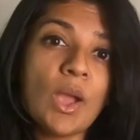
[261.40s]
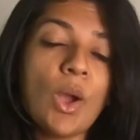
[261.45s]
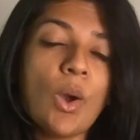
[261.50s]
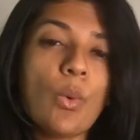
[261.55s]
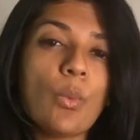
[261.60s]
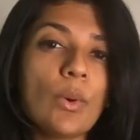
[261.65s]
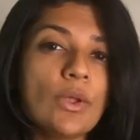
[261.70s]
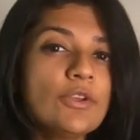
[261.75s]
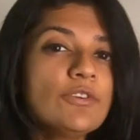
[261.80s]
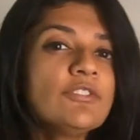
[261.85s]

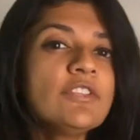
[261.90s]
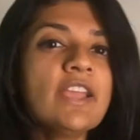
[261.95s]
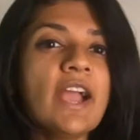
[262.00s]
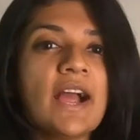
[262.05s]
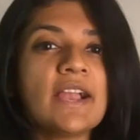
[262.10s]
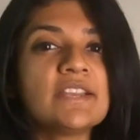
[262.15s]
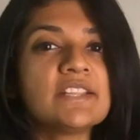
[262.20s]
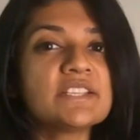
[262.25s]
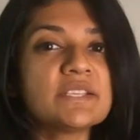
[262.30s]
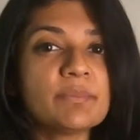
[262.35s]
One of the
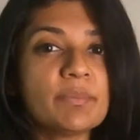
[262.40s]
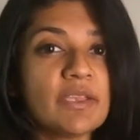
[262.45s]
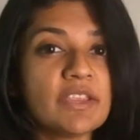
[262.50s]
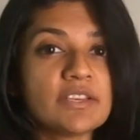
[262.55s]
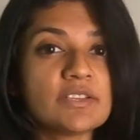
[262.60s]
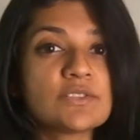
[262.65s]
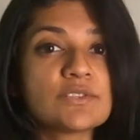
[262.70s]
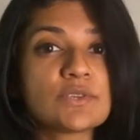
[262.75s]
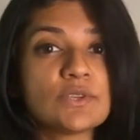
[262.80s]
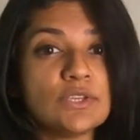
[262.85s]

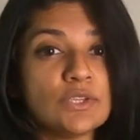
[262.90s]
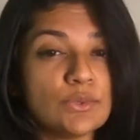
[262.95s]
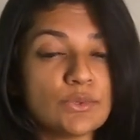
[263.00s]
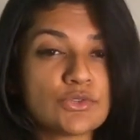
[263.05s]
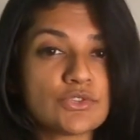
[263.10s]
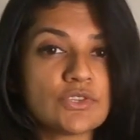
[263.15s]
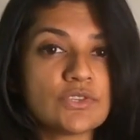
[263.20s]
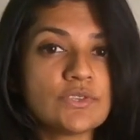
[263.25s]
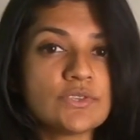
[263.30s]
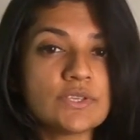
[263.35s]
anticipated
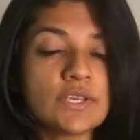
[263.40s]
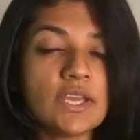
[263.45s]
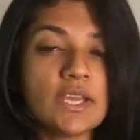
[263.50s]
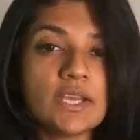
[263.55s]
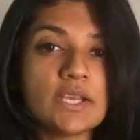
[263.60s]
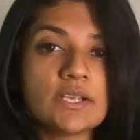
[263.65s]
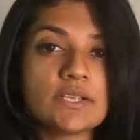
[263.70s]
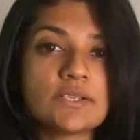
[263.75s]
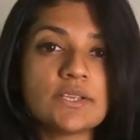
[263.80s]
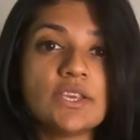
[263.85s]
solutions
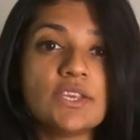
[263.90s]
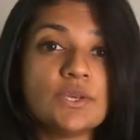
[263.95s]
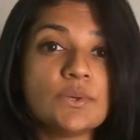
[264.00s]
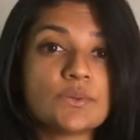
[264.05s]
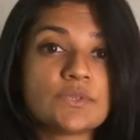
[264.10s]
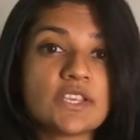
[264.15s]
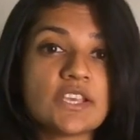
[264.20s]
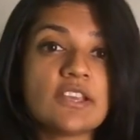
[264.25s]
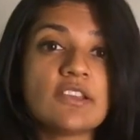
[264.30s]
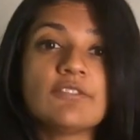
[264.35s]
is
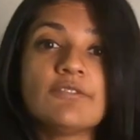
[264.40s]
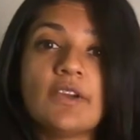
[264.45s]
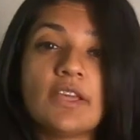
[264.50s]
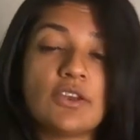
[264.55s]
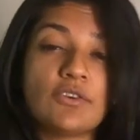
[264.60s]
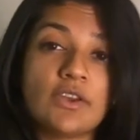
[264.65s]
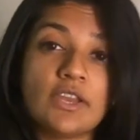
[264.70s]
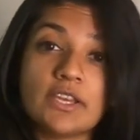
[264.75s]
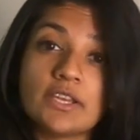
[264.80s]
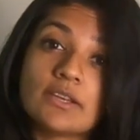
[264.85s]
using
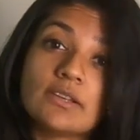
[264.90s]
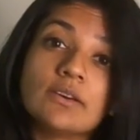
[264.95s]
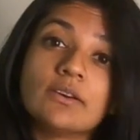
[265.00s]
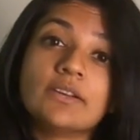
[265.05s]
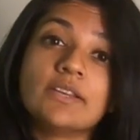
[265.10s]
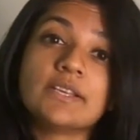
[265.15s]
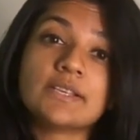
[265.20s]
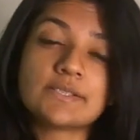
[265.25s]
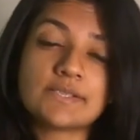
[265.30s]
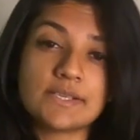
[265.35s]
federated
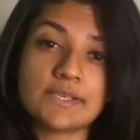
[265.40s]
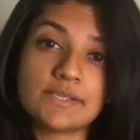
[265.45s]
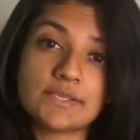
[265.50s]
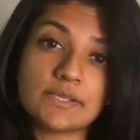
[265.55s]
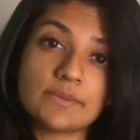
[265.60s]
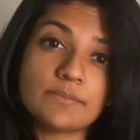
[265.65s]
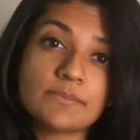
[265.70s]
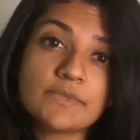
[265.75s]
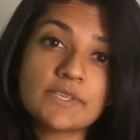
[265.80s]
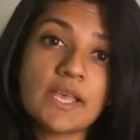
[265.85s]
learning
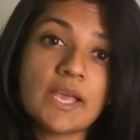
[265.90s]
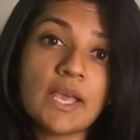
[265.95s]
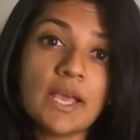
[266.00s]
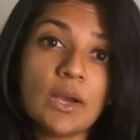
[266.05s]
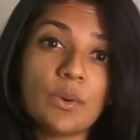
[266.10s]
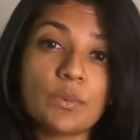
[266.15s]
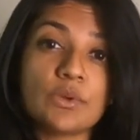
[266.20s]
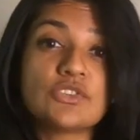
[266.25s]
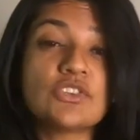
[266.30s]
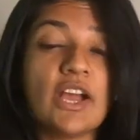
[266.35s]
systems,
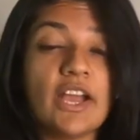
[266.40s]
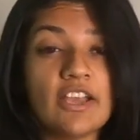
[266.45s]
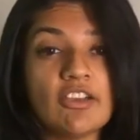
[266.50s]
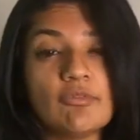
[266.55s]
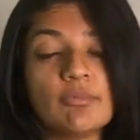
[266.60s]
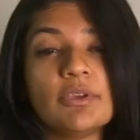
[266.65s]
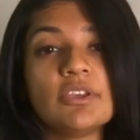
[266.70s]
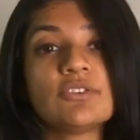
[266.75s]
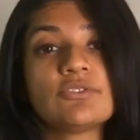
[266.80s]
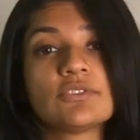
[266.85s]
which I have
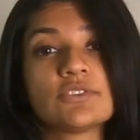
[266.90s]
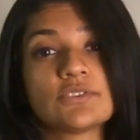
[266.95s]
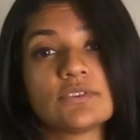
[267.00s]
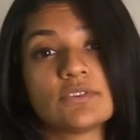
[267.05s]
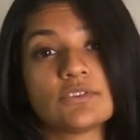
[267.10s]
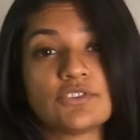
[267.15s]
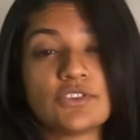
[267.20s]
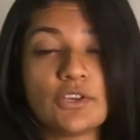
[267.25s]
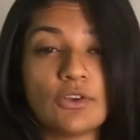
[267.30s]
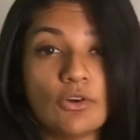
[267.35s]
been
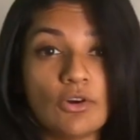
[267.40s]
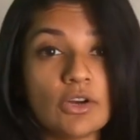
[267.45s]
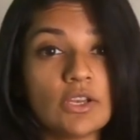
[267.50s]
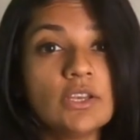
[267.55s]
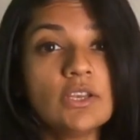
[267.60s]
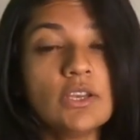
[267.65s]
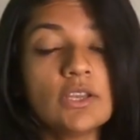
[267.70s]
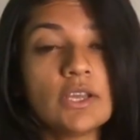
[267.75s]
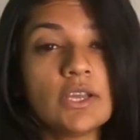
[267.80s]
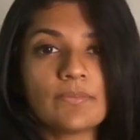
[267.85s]
researching
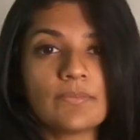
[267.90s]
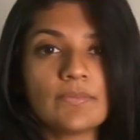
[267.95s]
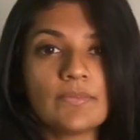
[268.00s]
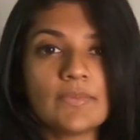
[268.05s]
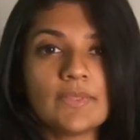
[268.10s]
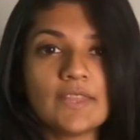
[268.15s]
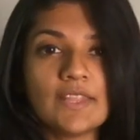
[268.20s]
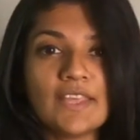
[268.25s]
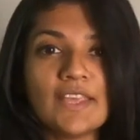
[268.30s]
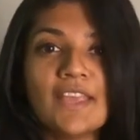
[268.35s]
on.
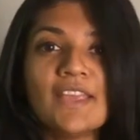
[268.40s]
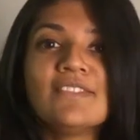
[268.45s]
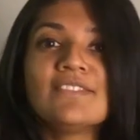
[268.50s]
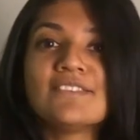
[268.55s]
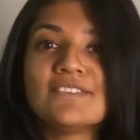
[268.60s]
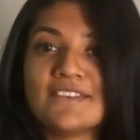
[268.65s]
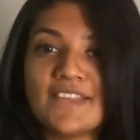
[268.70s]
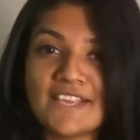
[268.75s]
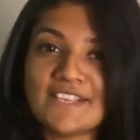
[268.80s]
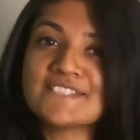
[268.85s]
In the
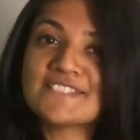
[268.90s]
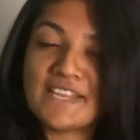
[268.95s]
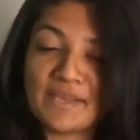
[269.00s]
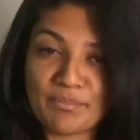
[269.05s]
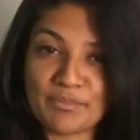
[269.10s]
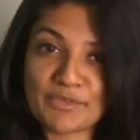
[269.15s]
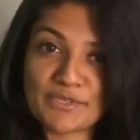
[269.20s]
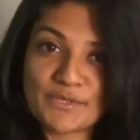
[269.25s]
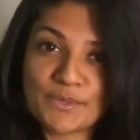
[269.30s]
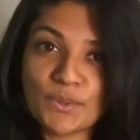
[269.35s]
next
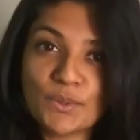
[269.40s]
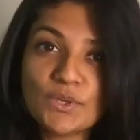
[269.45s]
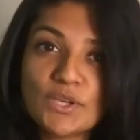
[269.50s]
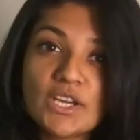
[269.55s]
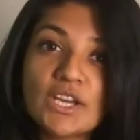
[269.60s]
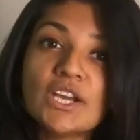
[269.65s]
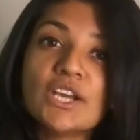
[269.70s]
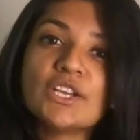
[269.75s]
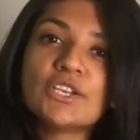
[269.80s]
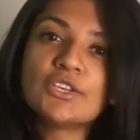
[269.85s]
episode,
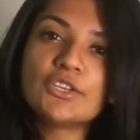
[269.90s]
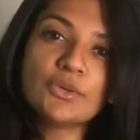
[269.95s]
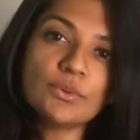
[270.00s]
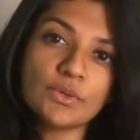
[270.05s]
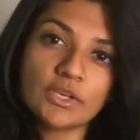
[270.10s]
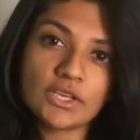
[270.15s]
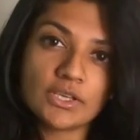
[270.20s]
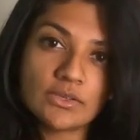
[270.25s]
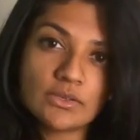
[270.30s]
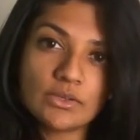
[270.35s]
tune
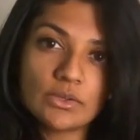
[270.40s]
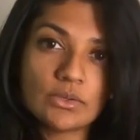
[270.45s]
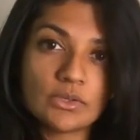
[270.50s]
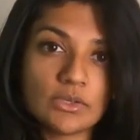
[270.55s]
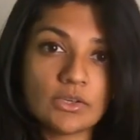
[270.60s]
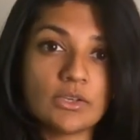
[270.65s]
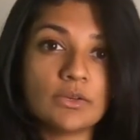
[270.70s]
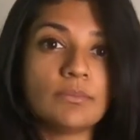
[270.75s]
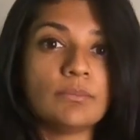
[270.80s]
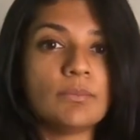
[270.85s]
in to
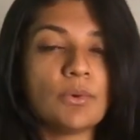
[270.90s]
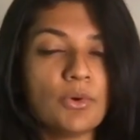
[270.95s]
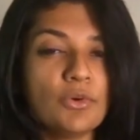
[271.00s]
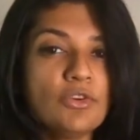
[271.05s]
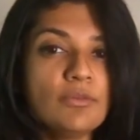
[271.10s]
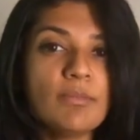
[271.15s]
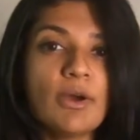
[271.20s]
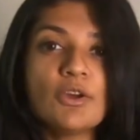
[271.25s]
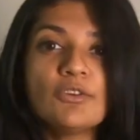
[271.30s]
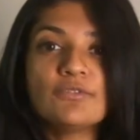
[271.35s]
learn more
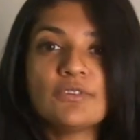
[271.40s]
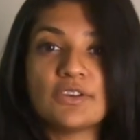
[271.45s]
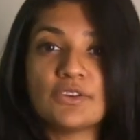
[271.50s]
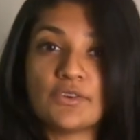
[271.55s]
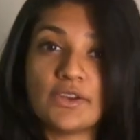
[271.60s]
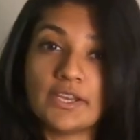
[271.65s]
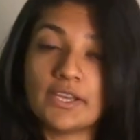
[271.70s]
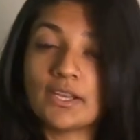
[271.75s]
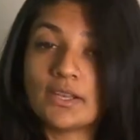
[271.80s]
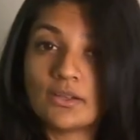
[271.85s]
about
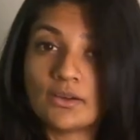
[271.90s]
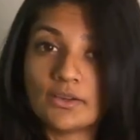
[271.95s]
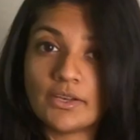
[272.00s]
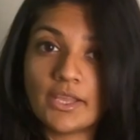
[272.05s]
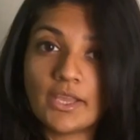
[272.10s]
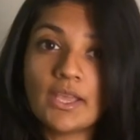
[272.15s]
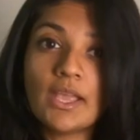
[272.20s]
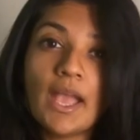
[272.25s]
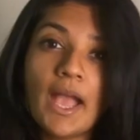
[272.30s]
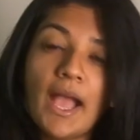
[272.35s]
federated
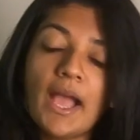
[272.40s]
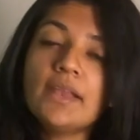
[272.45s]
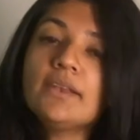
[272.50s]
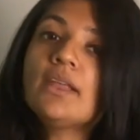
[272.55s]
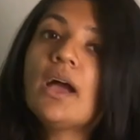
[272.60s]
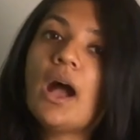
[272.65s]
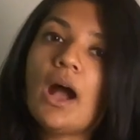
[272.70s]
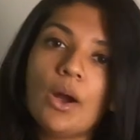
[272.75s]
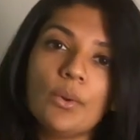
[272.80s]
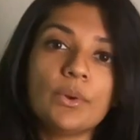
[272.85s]
learning and
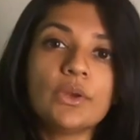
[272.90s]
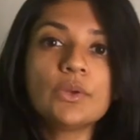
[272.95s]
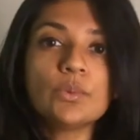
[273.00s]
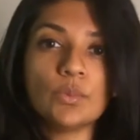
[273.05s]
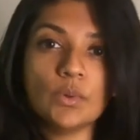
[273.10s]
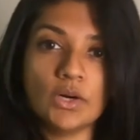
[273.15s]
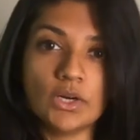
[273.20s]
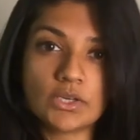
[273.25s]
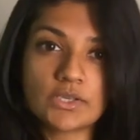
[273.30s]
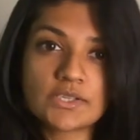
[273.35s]
how it
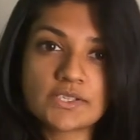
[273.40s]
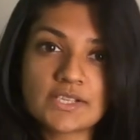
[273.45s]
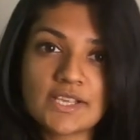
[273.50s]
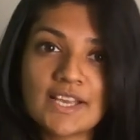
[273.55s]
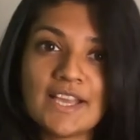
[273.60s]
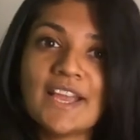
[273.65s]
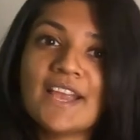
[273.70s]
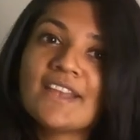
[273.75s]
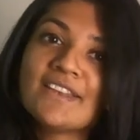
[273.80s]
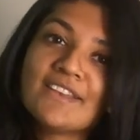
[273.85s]
works.
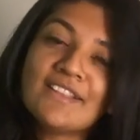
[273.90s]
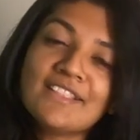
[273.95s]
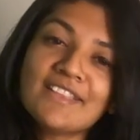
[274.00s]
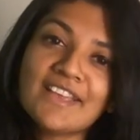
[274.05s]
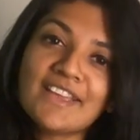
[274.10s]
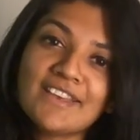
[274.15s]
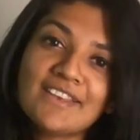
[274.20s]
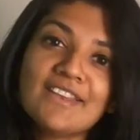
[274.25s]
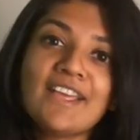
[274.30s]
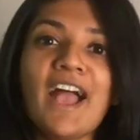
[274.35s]
Till
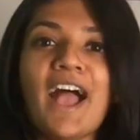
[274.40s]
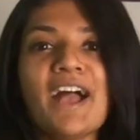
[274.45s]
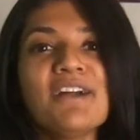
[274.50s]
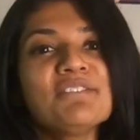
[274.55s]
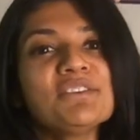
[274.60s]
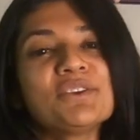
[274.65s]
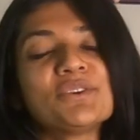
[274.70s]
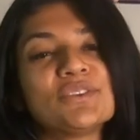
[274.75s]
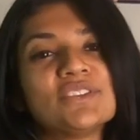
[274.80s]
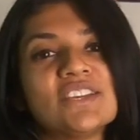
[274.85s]
then, have a
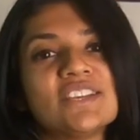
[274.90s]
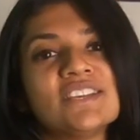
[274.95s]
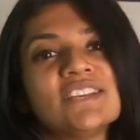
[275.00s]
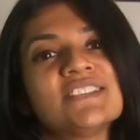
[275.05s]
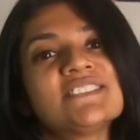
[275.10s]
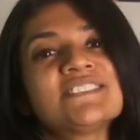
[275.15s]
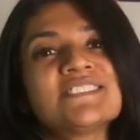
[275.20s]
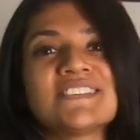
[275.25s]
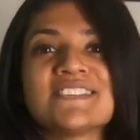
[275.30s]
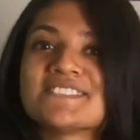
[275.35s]
good day and
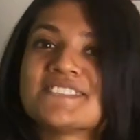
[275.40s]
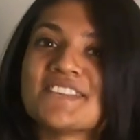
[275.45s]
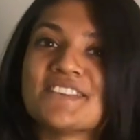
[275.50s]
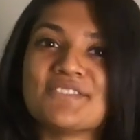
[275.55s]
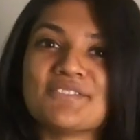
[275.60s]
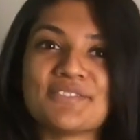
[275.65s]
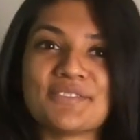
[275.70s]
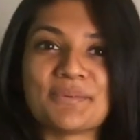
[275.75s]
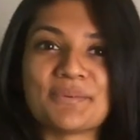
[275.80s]
stay